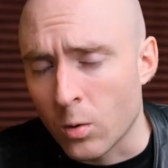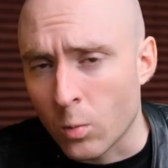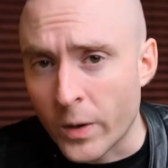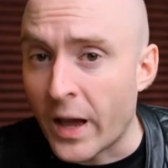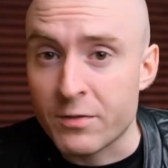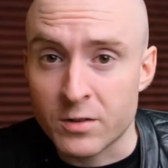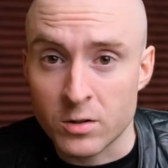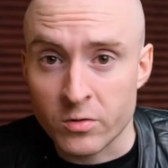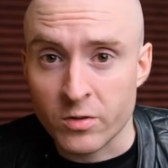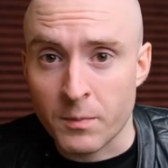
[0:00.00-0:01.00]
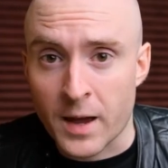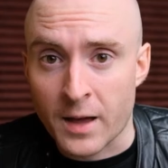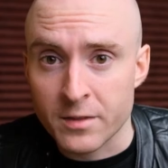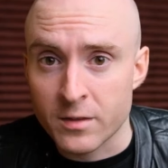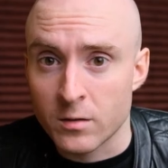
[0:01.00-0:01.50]
We have to do some
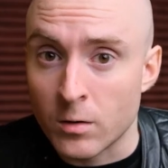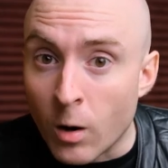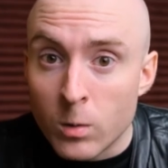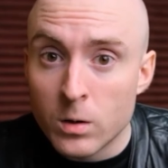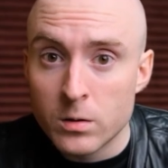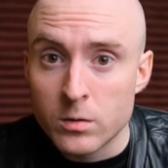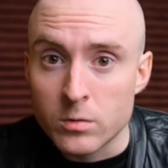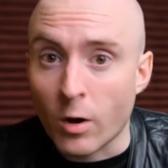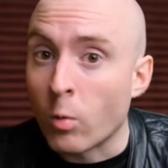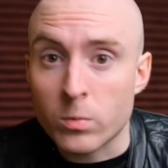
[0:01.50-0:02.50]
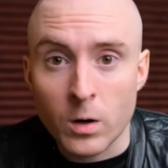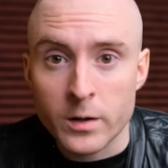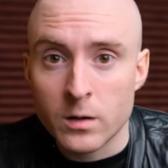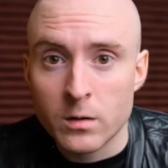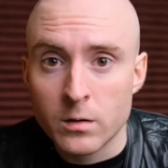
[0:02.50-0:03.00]
math. No, don't
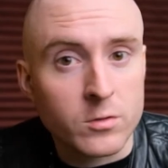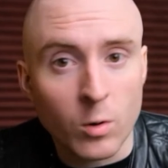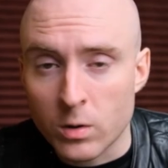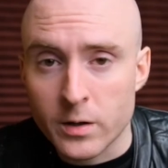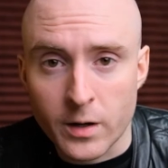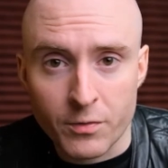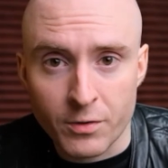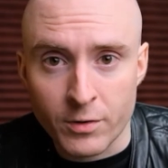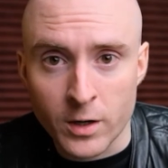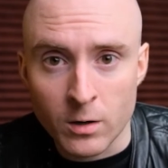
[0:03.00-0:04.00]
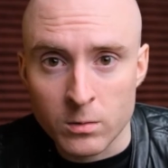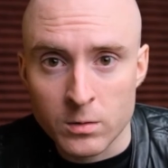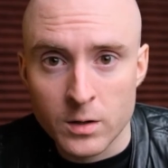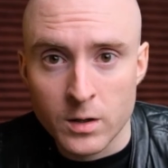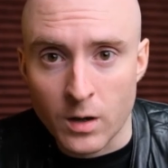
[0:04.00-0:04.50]
run. Don't click off the video.
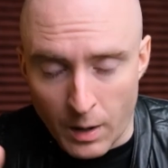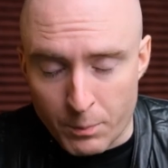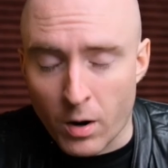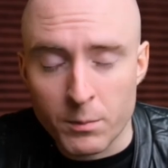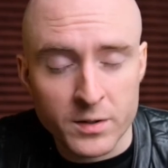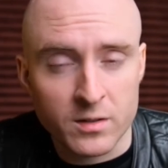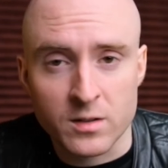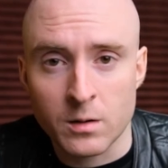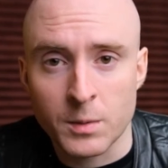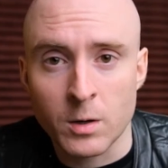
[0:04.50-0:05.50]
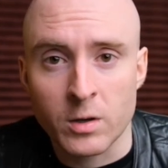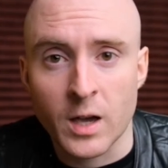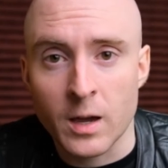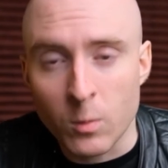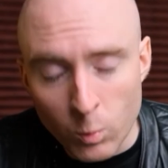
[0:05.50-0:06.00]
I promise it's gonna be
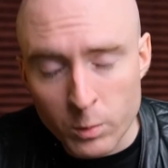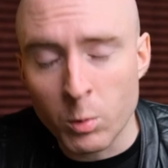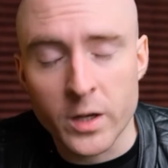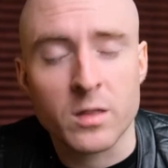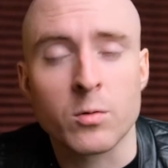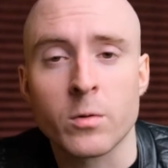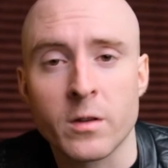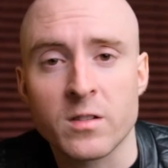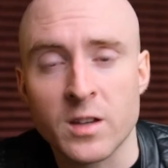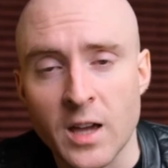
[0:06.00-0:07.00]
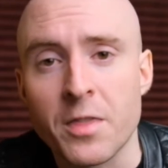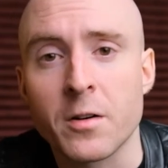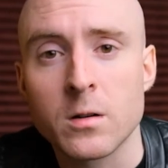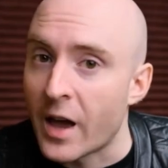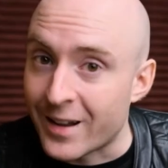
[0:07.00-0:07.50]
okay. We will get through this
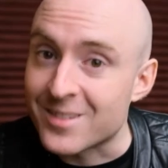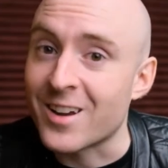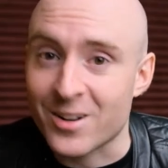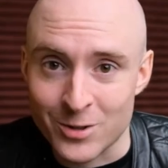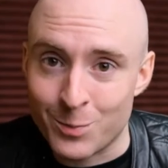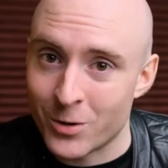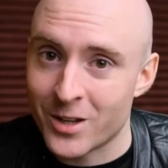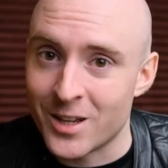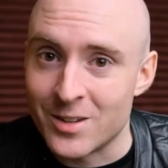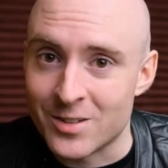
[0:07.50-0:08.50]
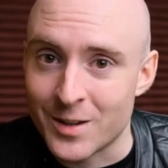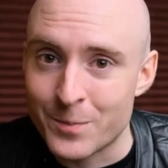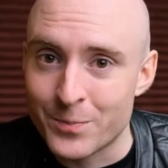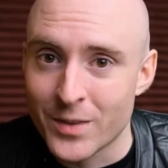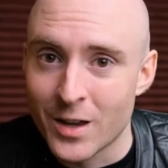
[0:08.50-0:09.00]
together. And it's actually pretty easy.
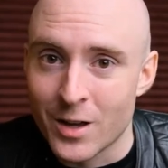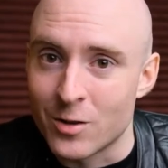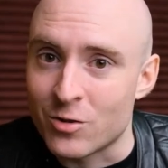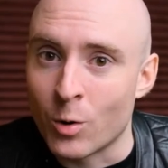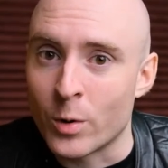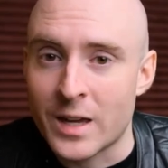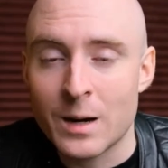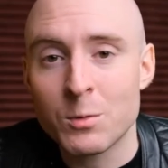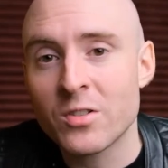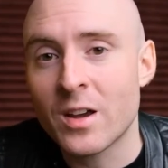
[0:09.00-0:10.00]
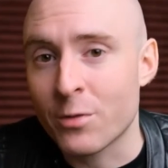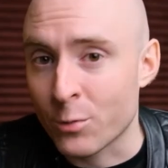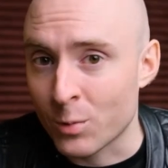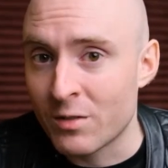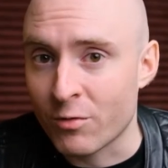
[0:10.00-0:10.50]
So cameras have
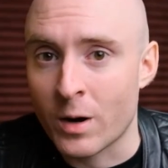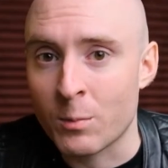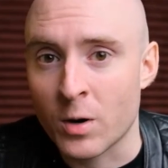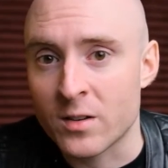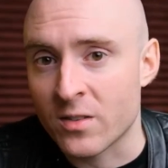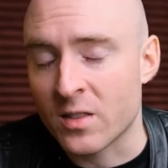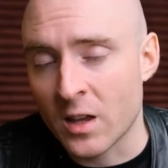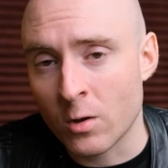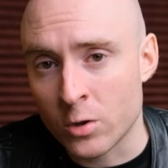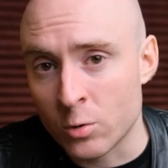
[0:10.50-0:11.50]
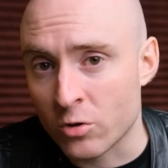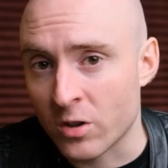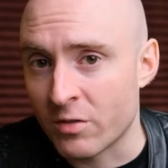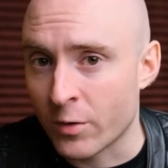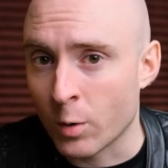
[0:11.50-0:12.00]
three frame rates that they'll
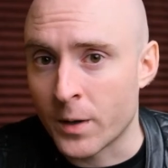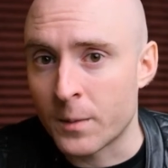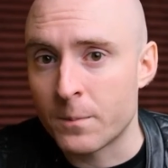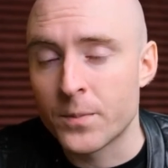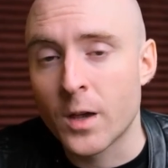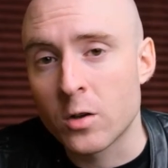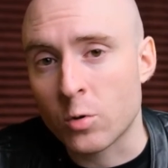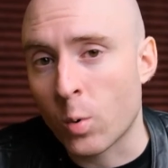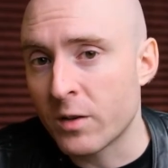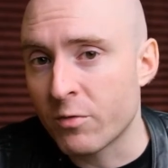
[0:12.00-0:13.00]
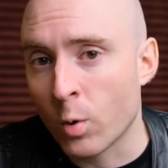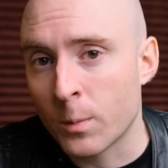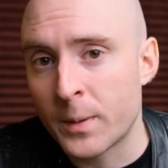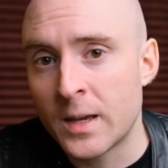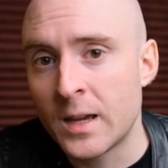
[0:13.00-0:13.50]
usually film in.
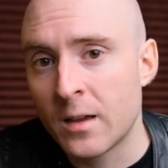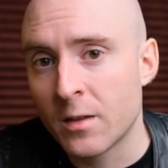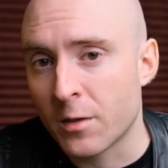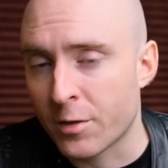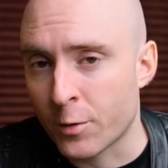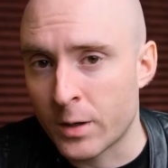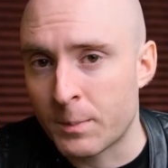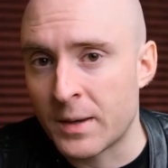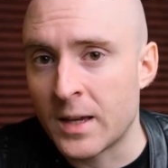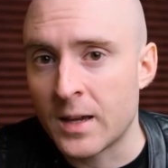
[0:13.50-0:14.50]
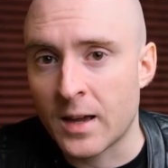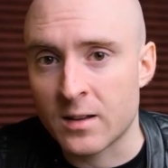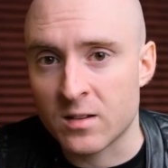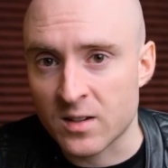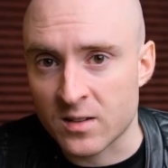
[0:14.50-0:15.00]
24p, 30p,
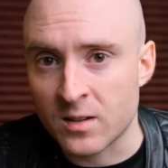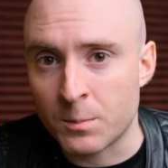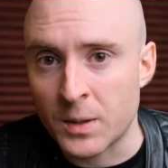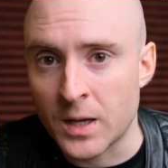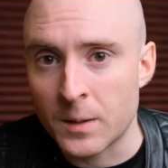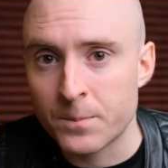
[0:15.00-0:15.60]
and 60p.